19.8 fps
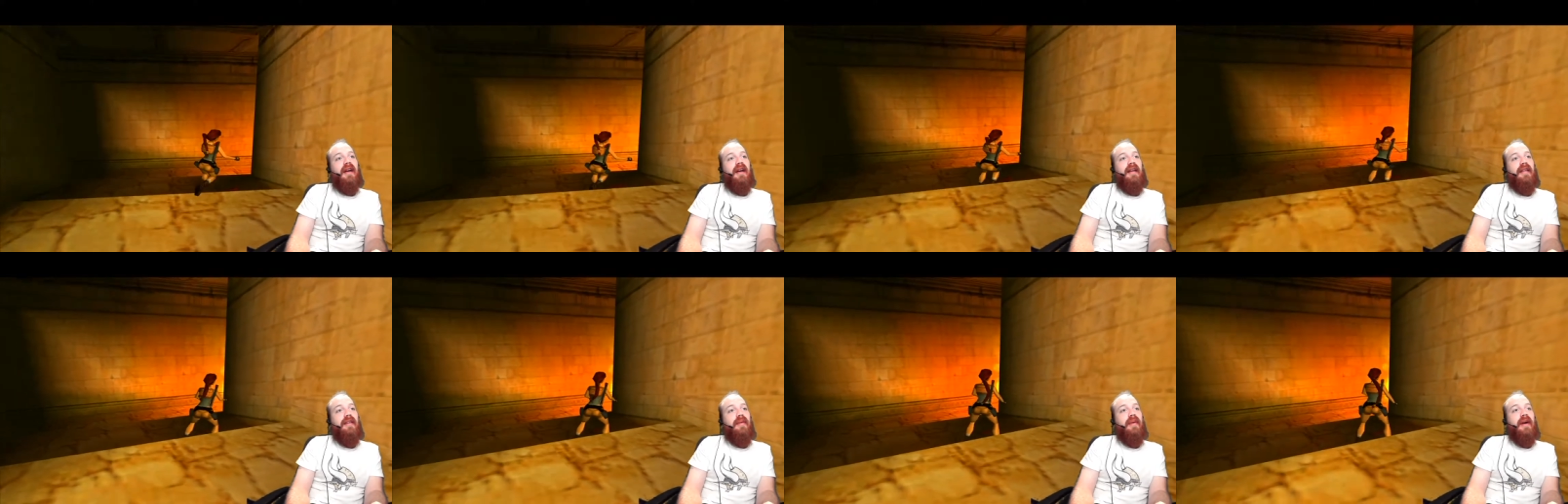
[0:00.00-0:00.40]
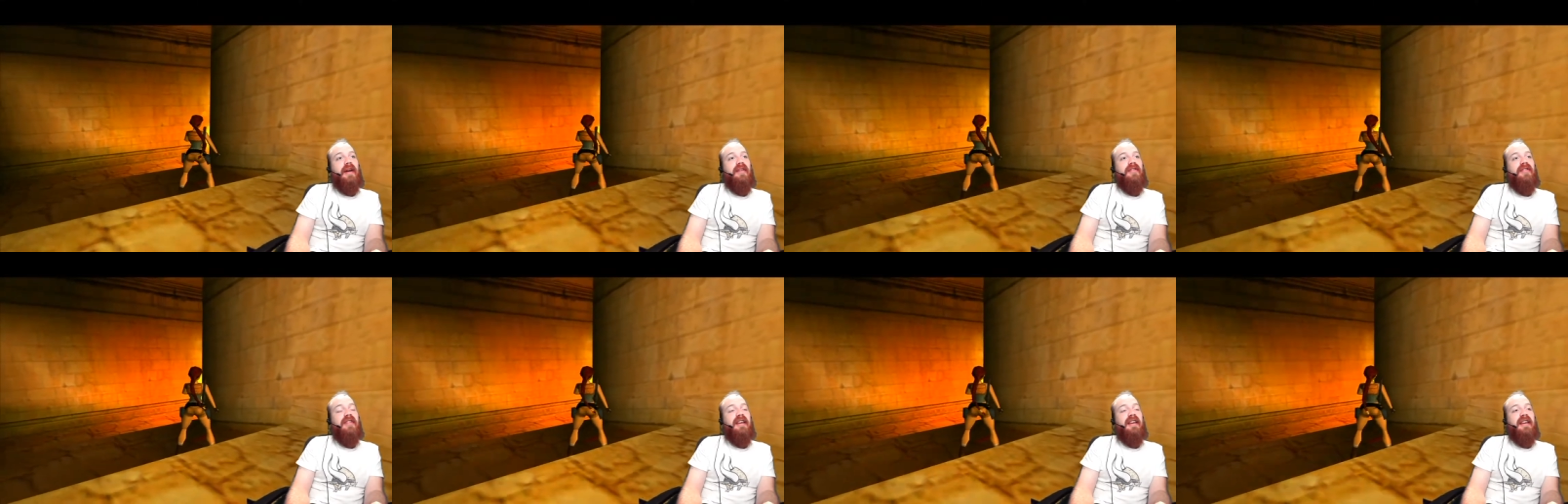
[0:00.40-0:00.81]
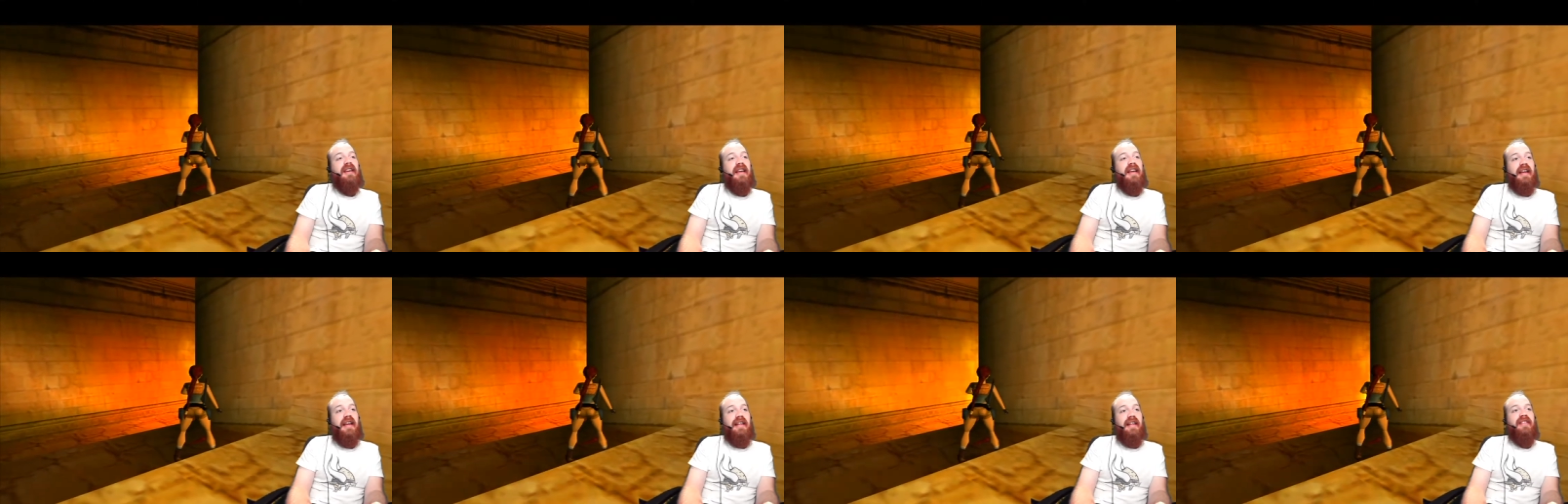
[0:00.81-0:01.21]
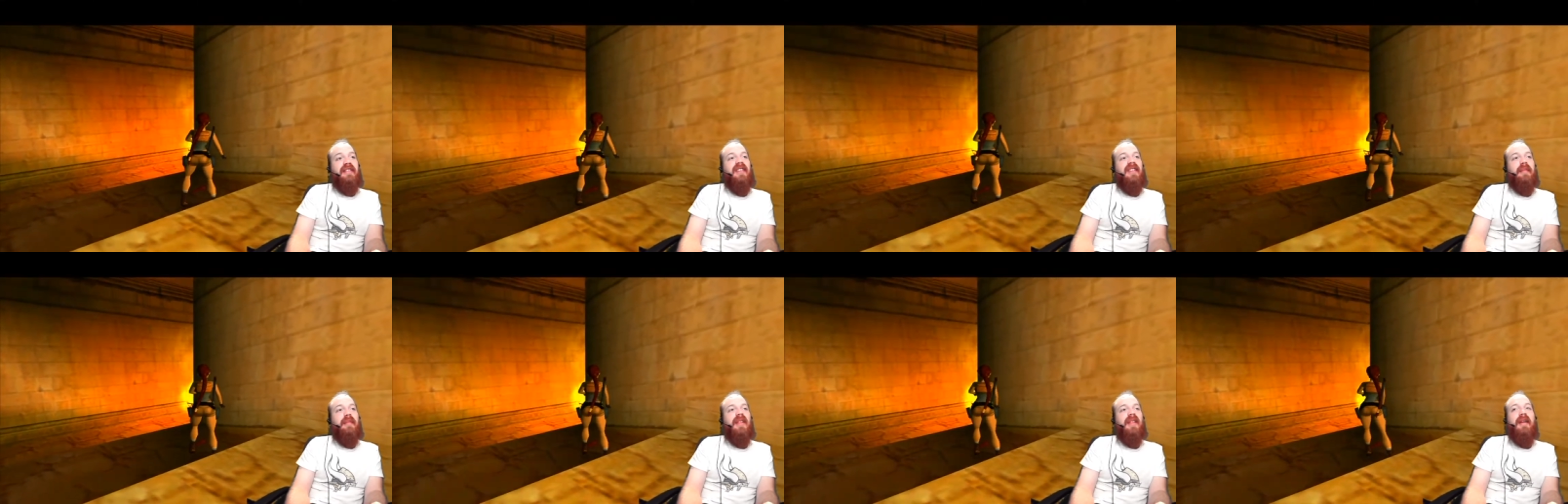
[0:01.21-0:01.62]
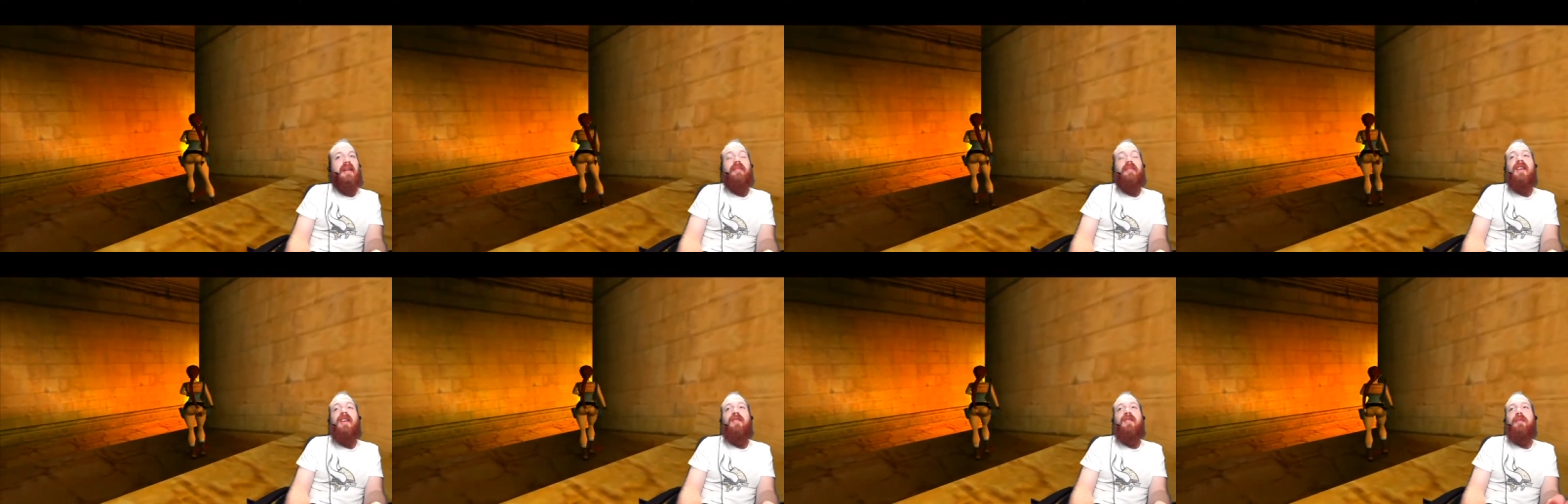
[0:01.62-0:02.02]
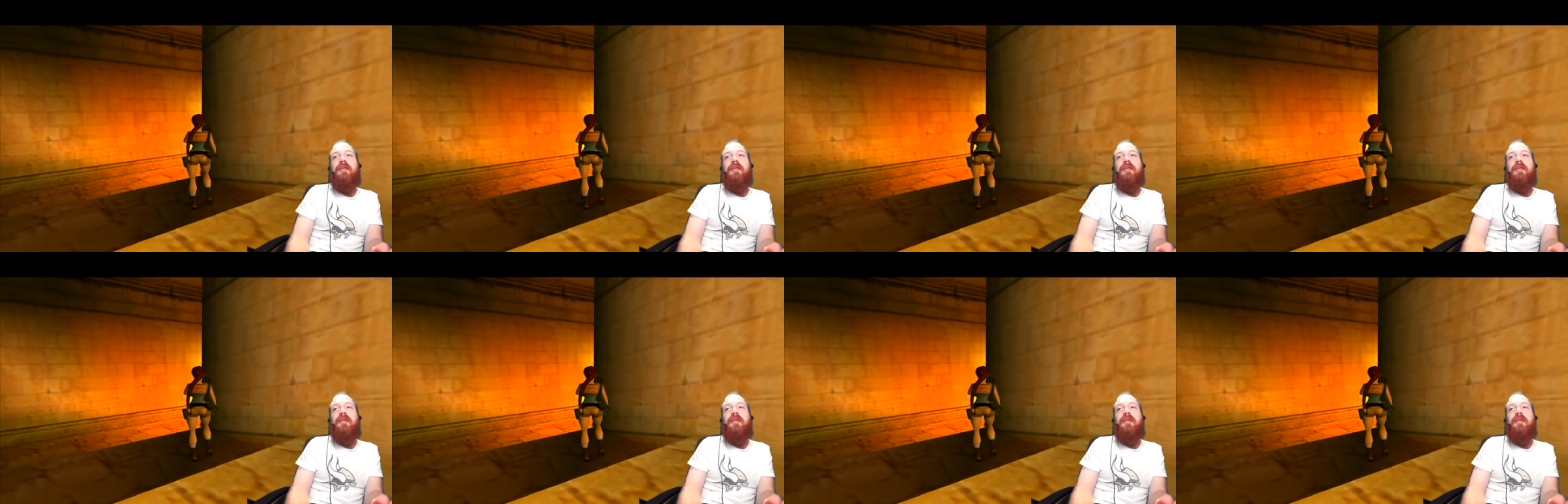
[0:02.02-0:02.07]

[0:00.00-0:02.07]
You actually can step on that platform and